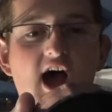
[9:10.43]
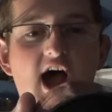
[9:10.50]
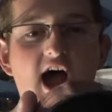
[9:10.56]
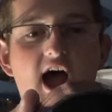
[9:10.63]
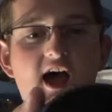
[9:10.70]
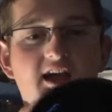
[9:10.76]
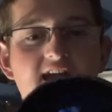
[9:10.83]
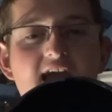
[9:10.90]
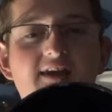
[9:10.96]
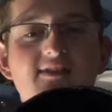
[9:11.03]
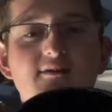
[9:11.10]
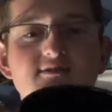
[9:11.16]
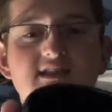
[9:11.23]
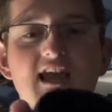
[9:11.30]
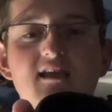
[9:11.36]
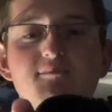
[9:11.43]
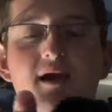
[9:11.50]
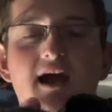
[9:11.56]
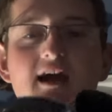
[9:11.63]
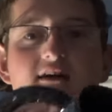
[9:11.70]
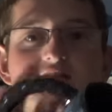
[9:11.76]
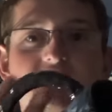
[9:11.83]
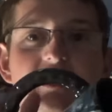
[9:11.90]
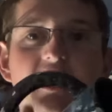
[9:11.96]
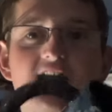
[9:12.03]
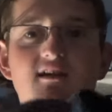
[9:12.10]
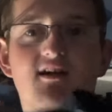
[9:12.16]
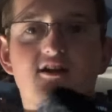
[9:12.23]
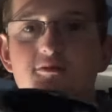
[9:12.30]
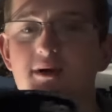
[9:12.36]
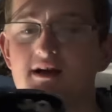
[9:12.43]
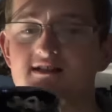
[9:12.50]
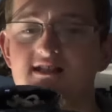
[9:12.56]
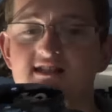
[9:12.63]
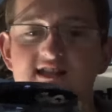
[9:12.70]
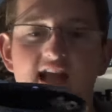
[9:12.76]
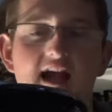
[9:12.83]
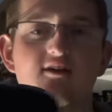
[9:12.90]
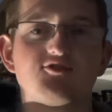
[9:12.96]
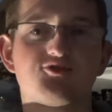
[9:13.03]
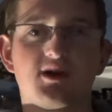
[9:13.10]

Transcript: Uh, again, that was £8. You get your annual pass discount,